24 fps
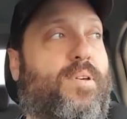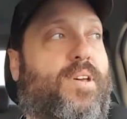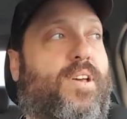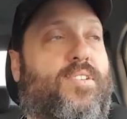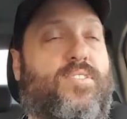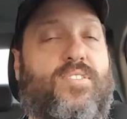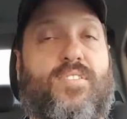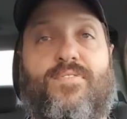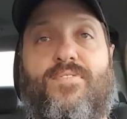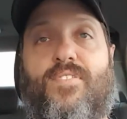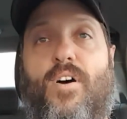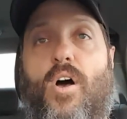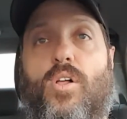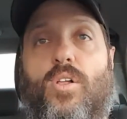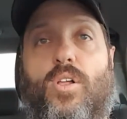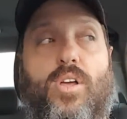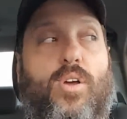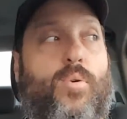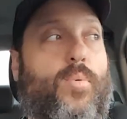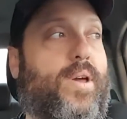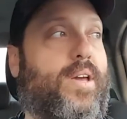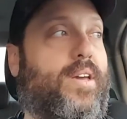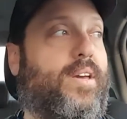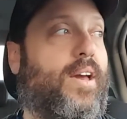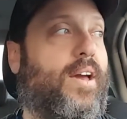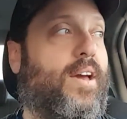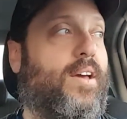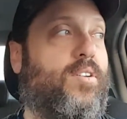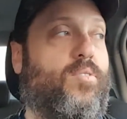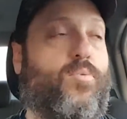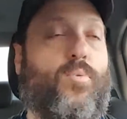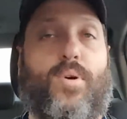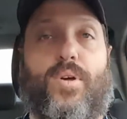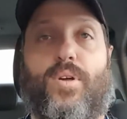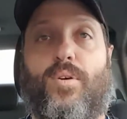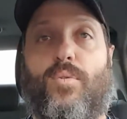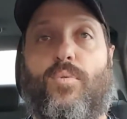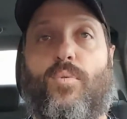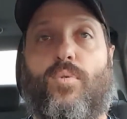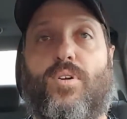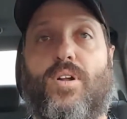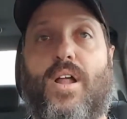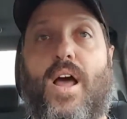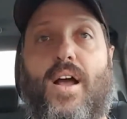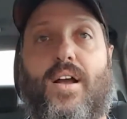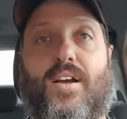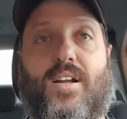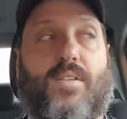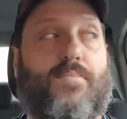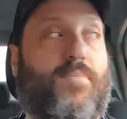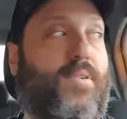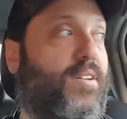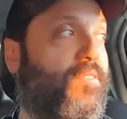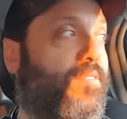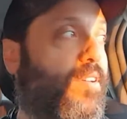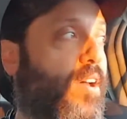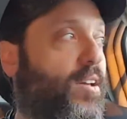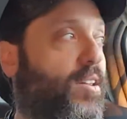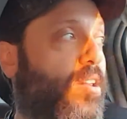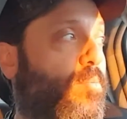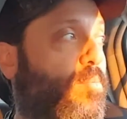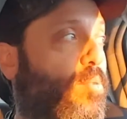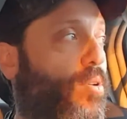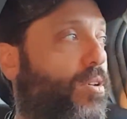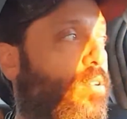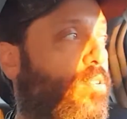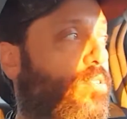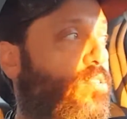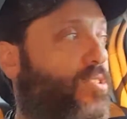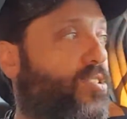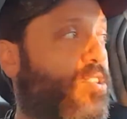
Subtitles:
because the following weekend we were not going to be available.